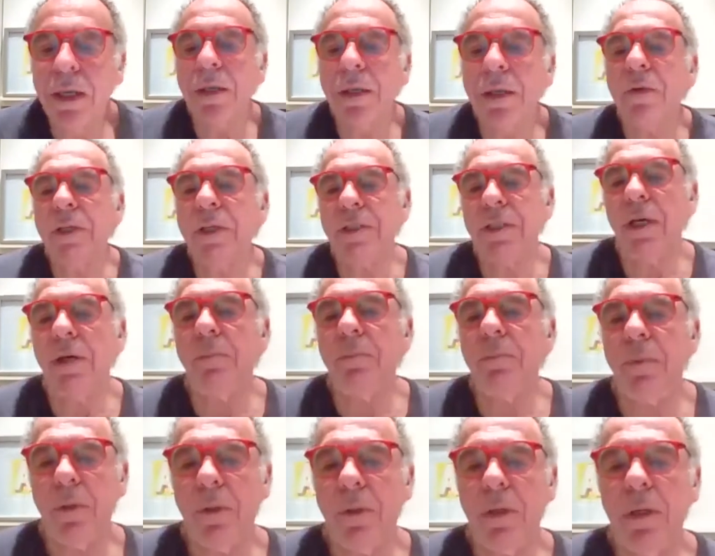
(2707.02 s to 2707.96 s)

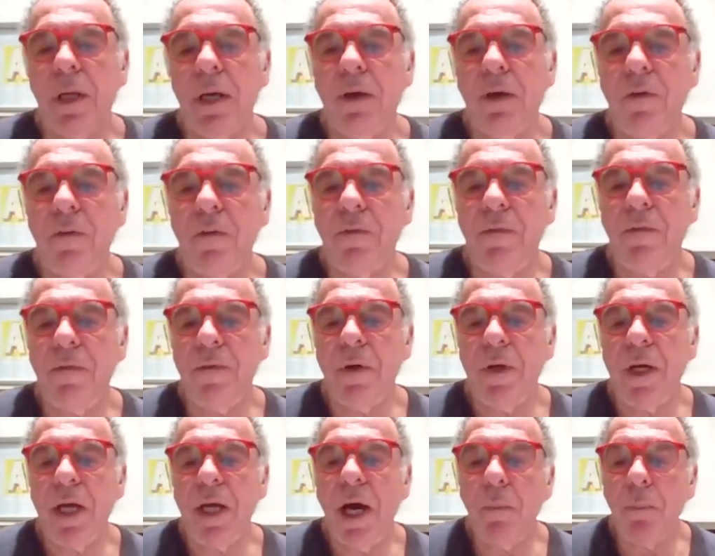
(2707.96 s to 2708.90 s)
example of
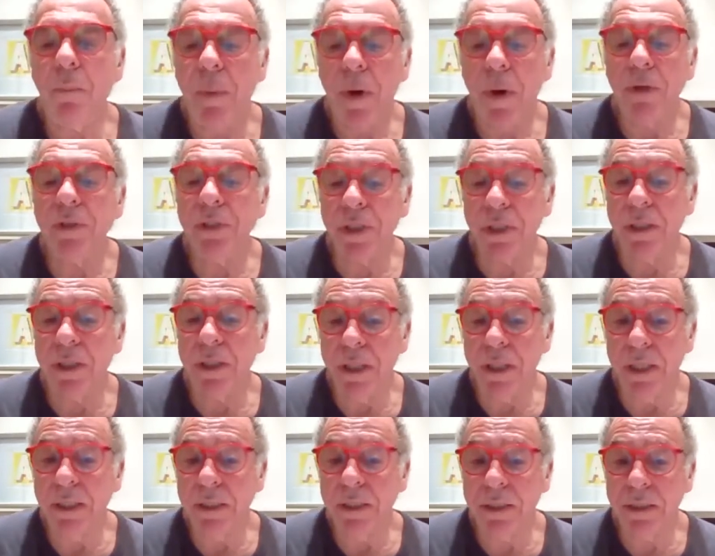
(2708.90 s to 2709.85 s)
how potent
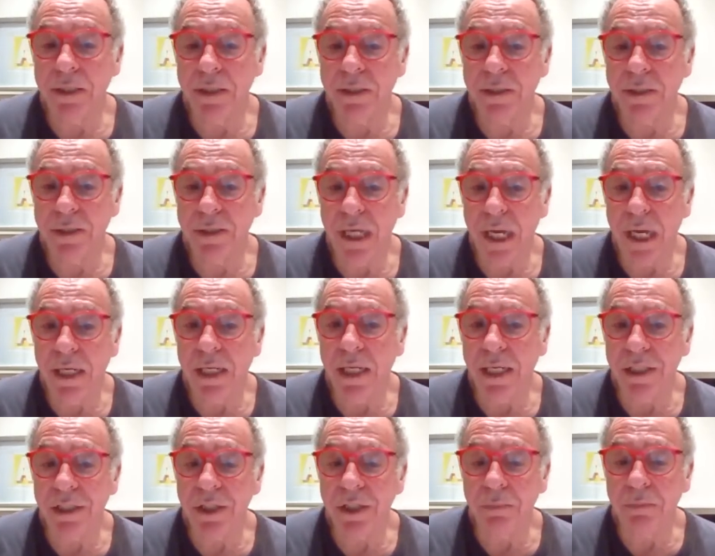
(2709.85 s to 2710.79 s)
these
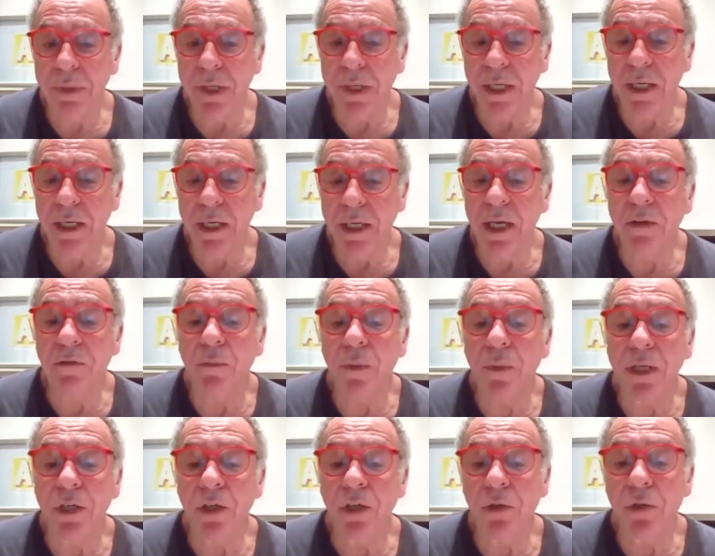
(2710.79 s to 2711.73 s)
techniques can be, even
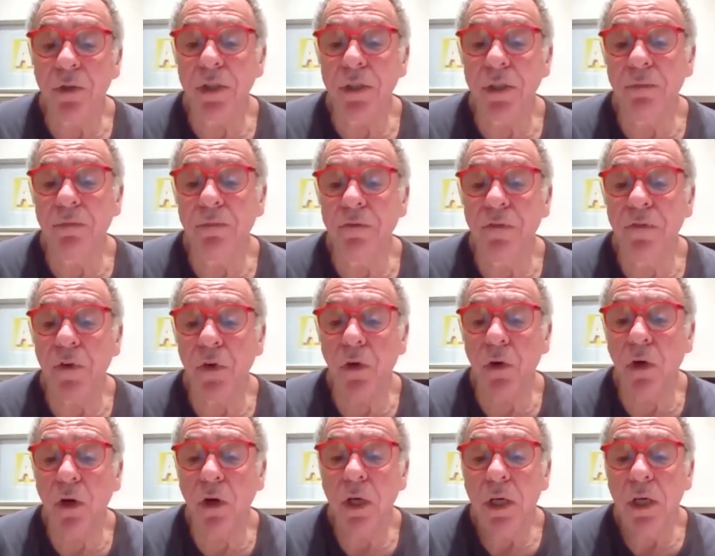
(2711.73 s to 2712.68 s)
when you use them
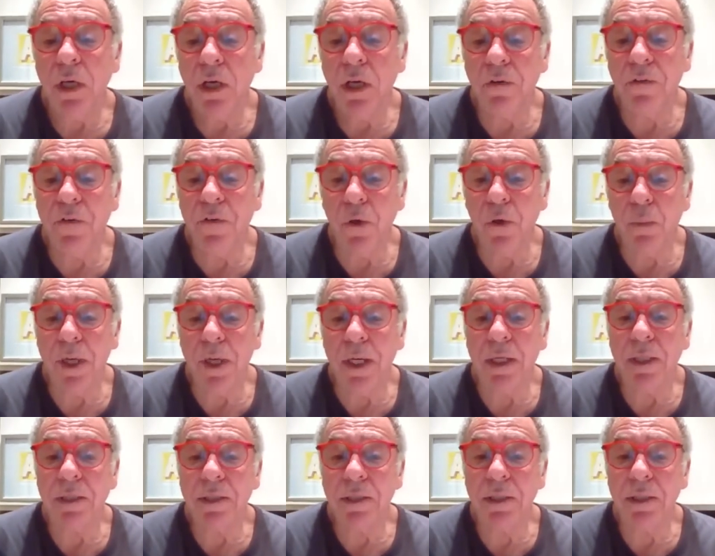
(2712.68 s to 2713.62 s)
for a few
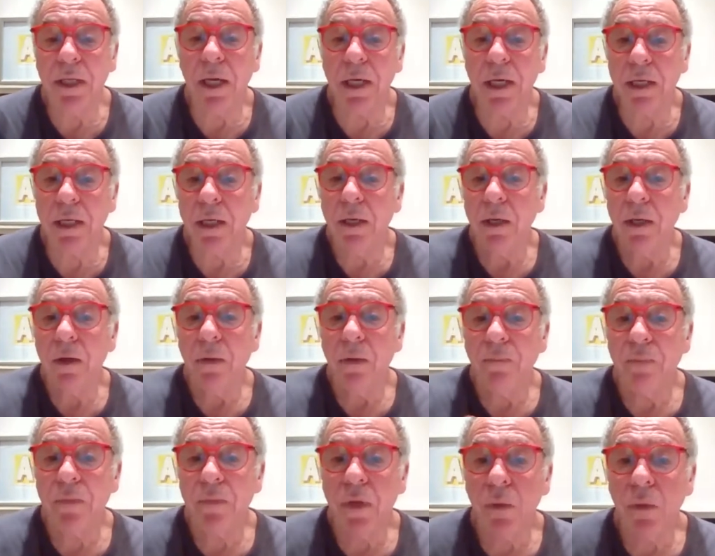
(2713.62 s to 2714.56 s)
minutes. Like
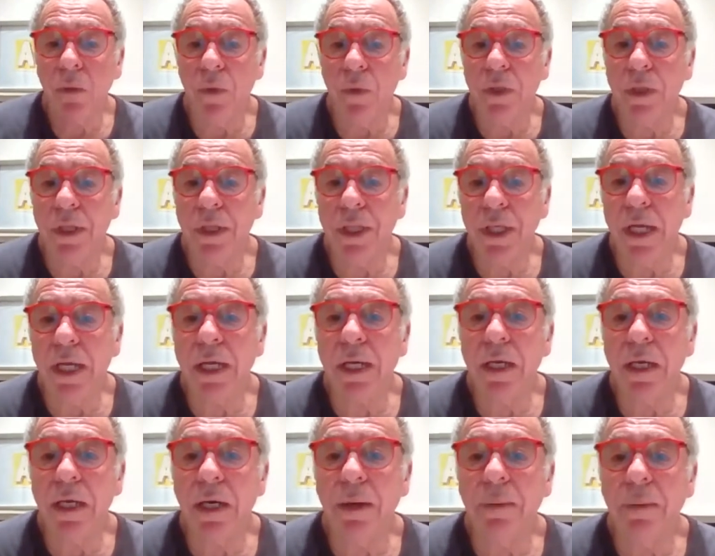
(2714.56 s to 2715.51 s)
with the
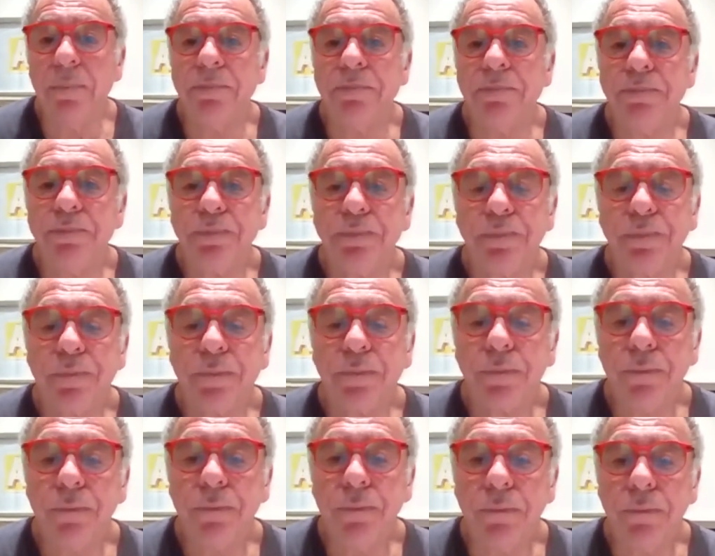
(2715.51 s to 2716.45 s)
thing,
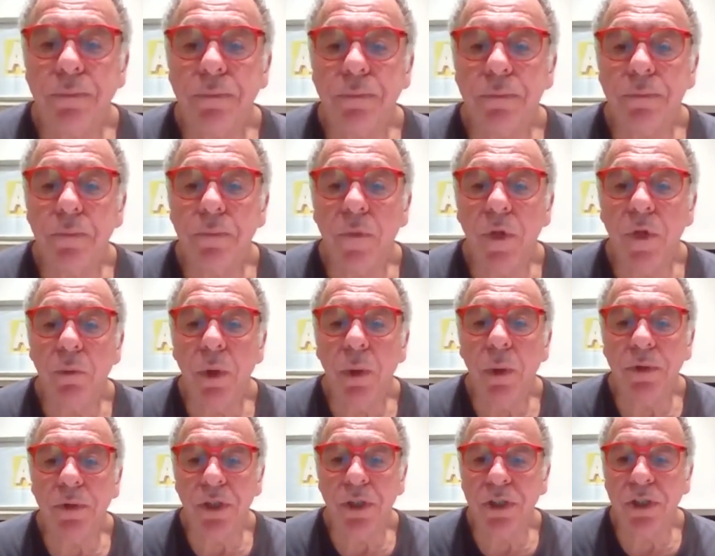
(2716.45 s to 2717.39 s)
we were
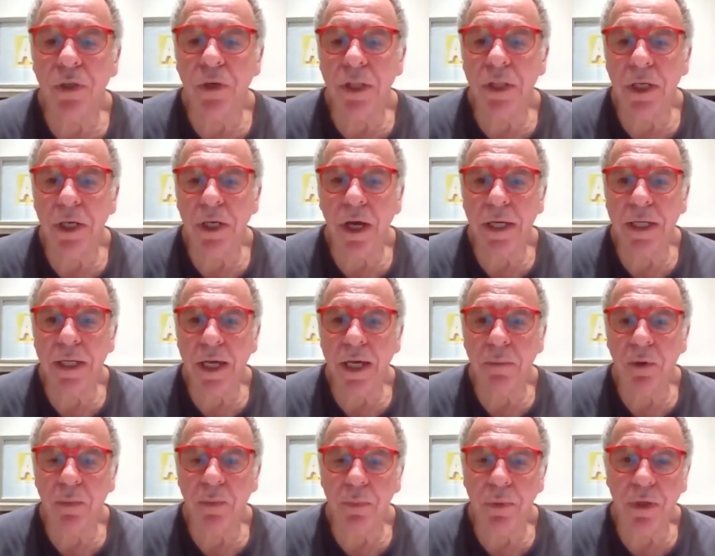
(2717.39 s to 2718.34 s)
just doing the 9
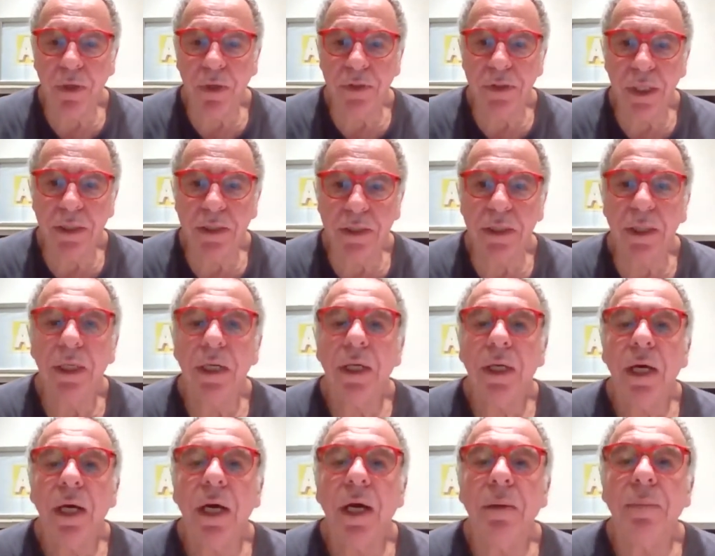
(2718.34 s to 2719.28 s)
gamut process.
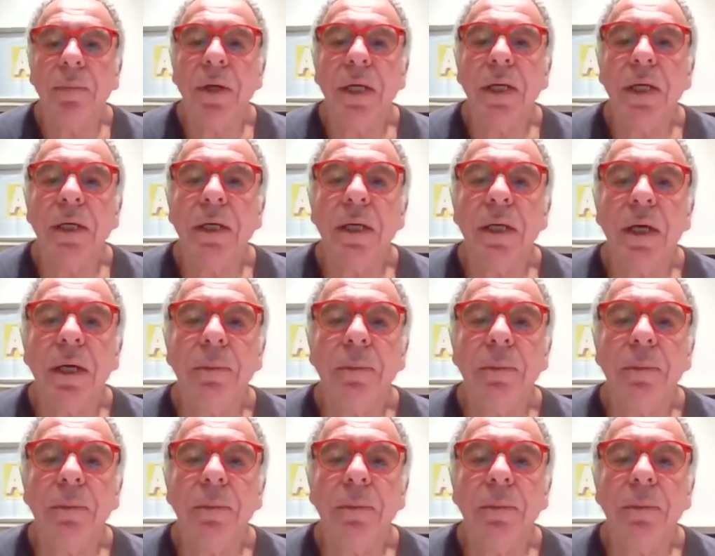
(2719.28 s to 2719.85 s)
I mean,